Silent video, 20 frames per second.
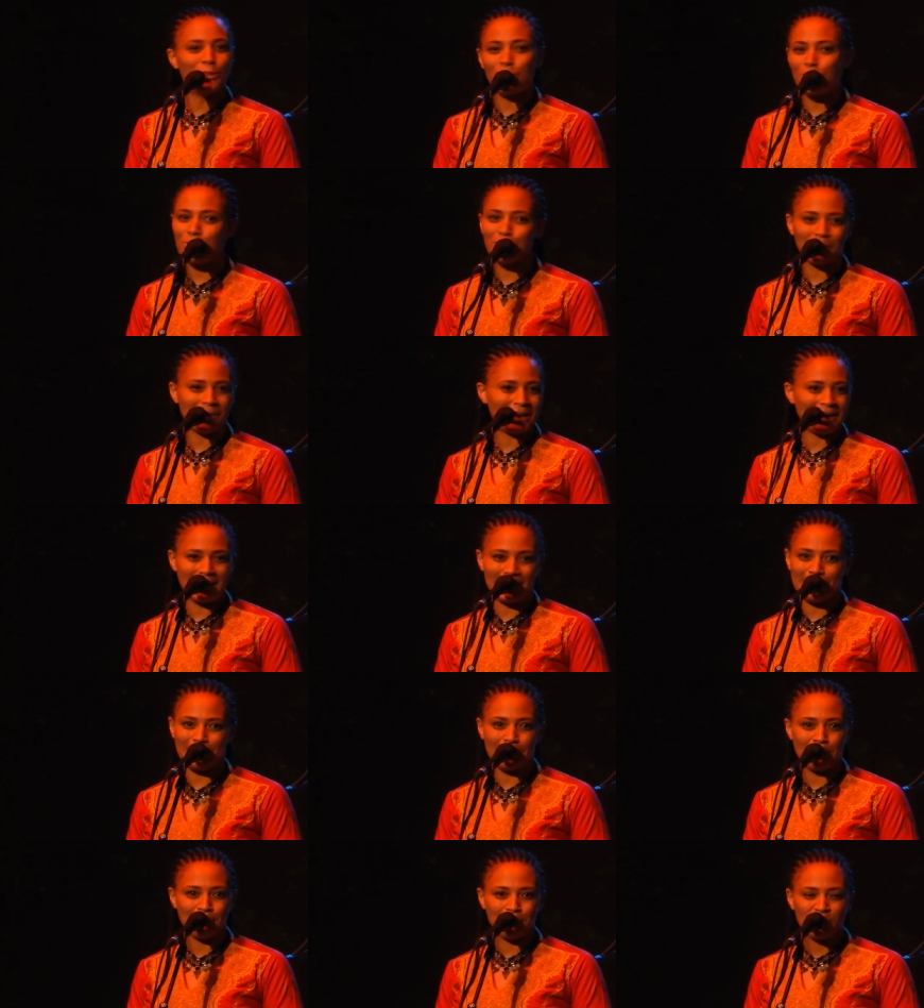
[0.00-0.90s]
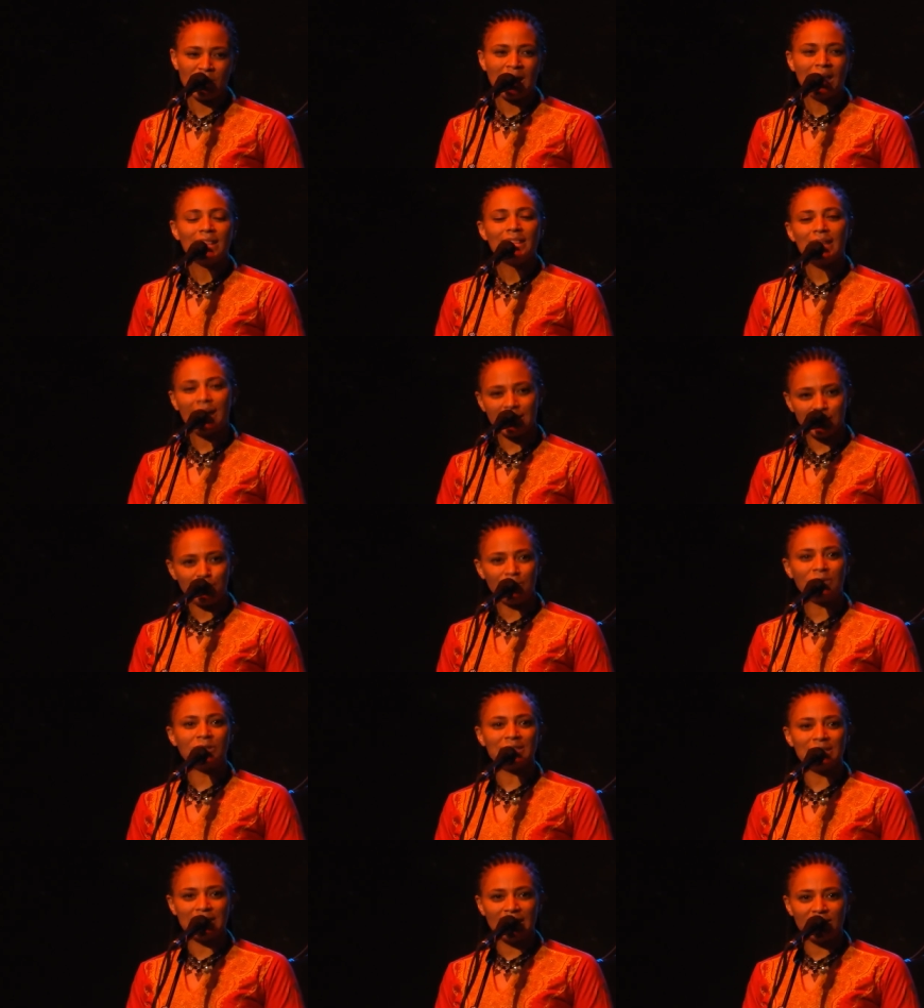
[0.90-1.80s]
No one. That's
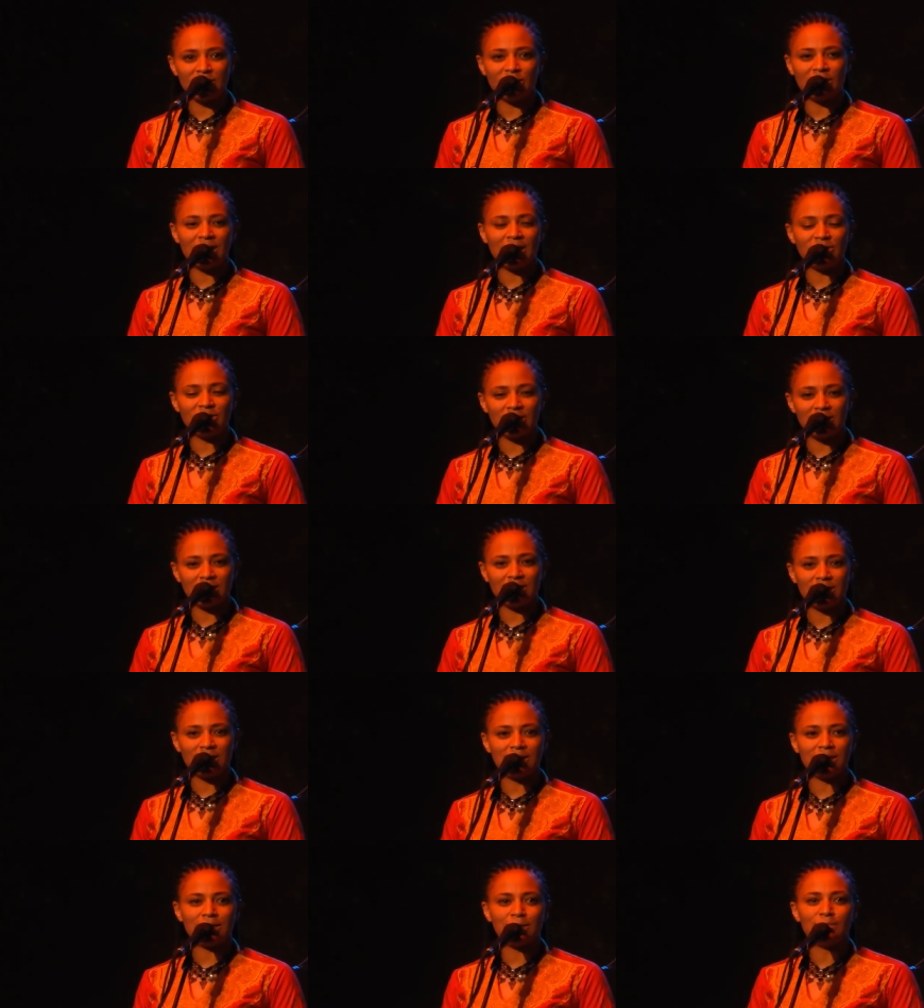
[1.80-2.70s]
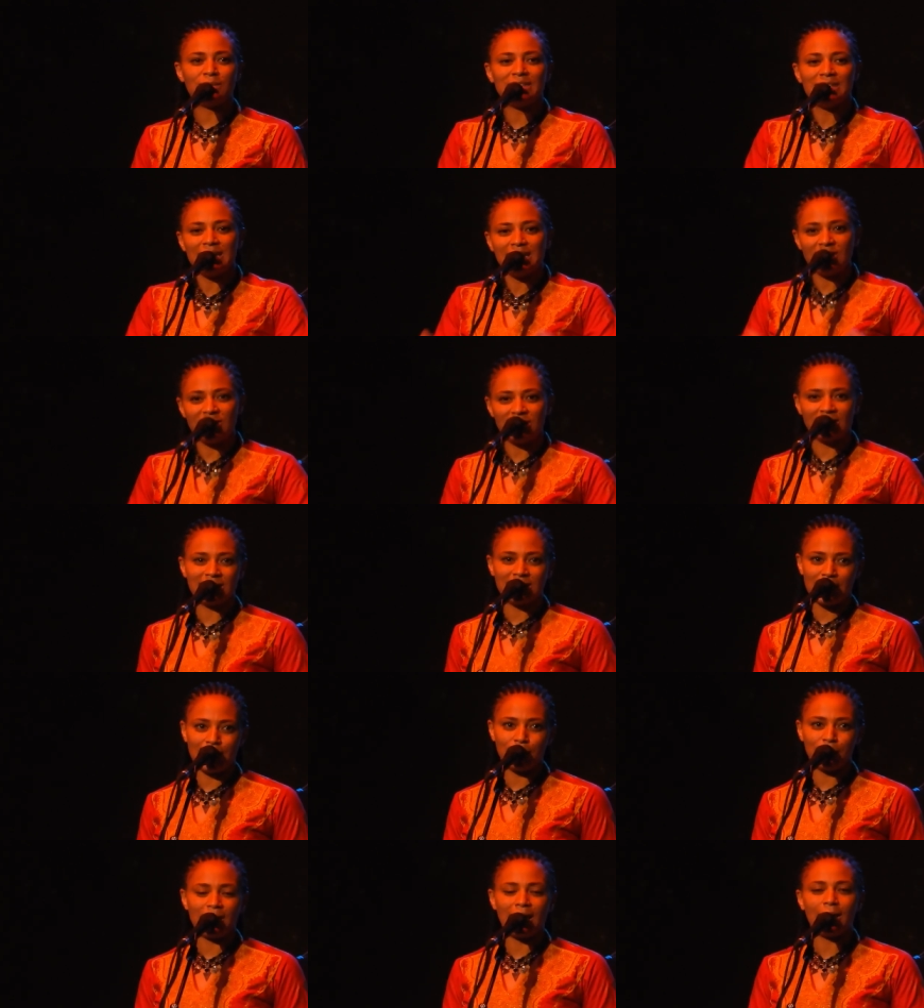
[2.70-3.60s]
because the education system teaches
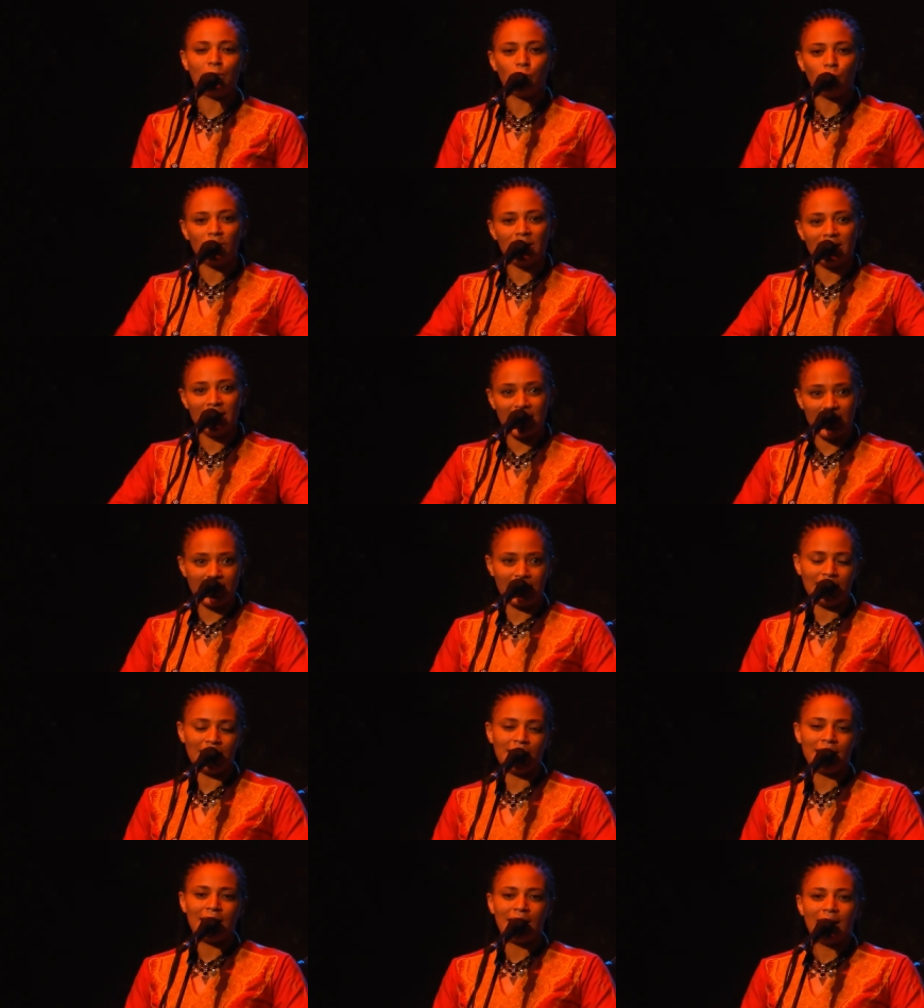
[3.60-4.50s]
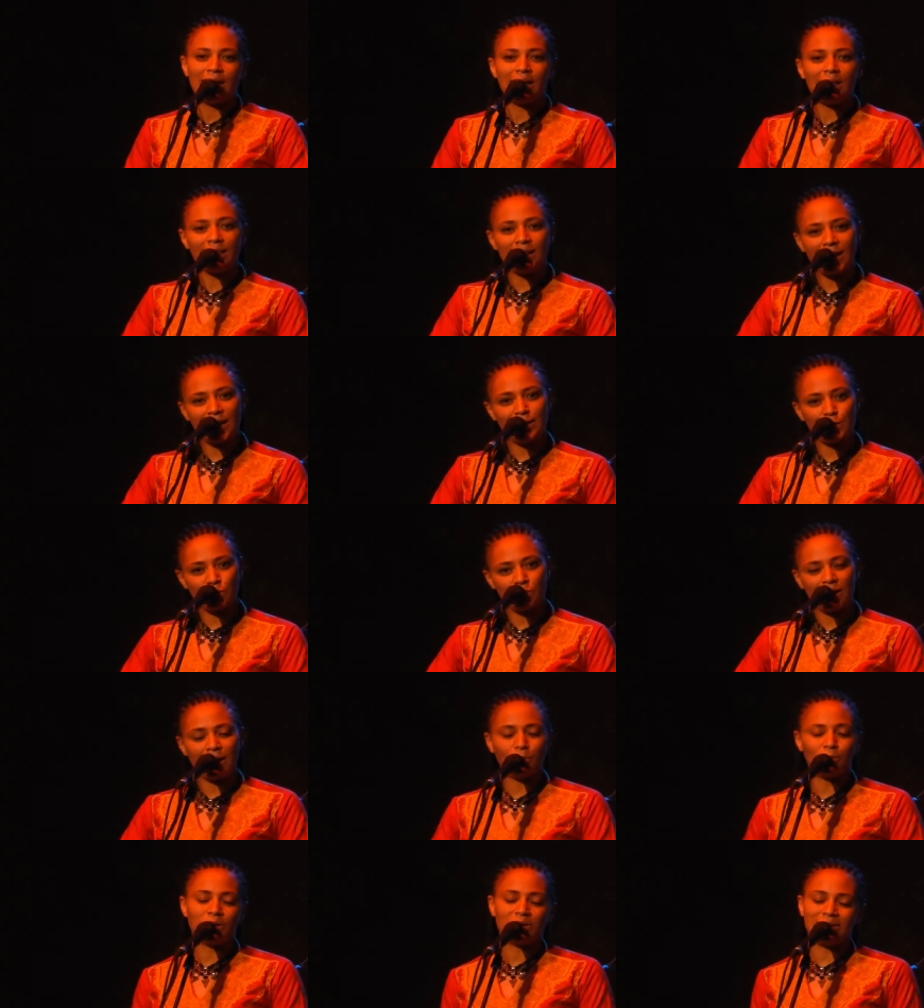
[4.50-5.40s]
them that within. And that is
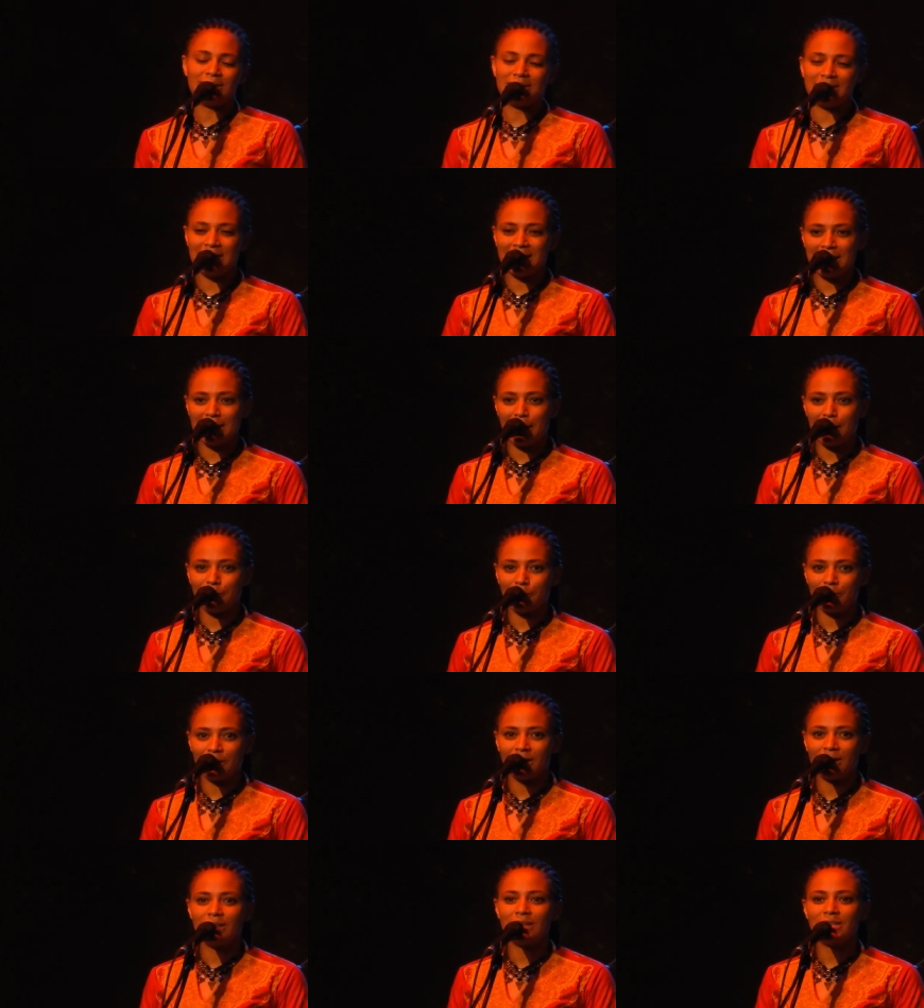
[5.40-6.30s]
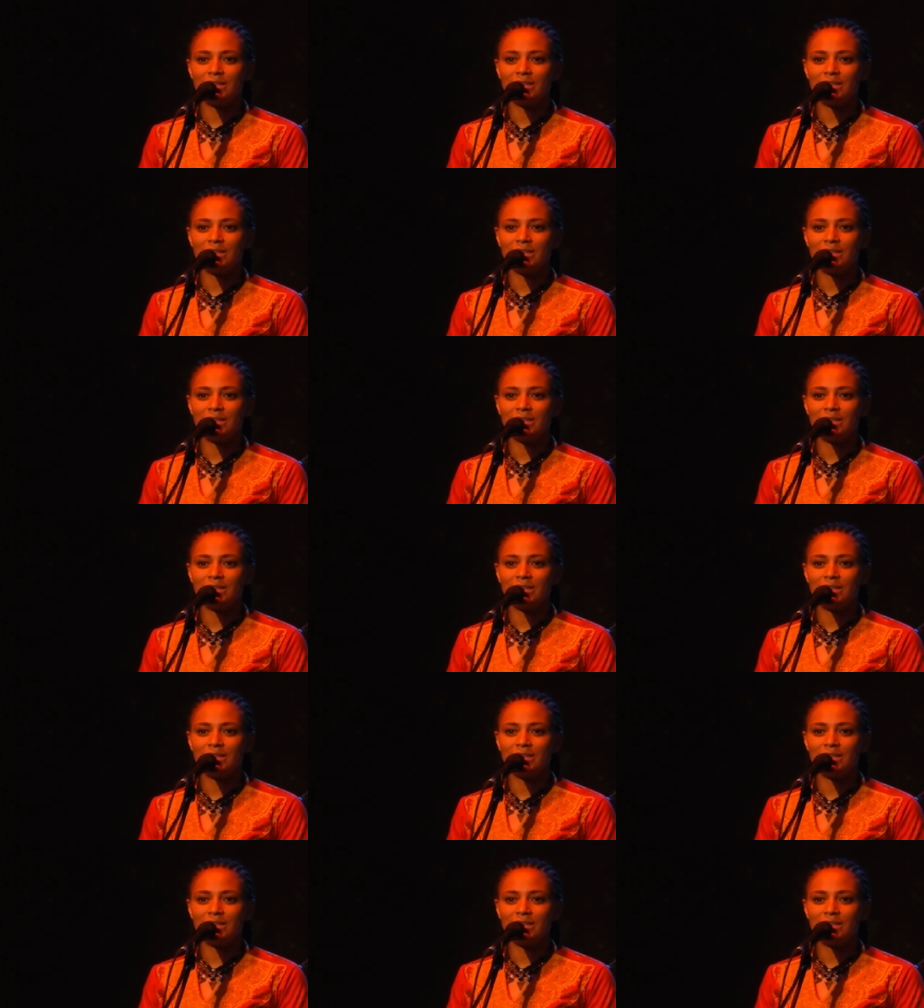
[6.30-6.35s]
what I want to see in Africa.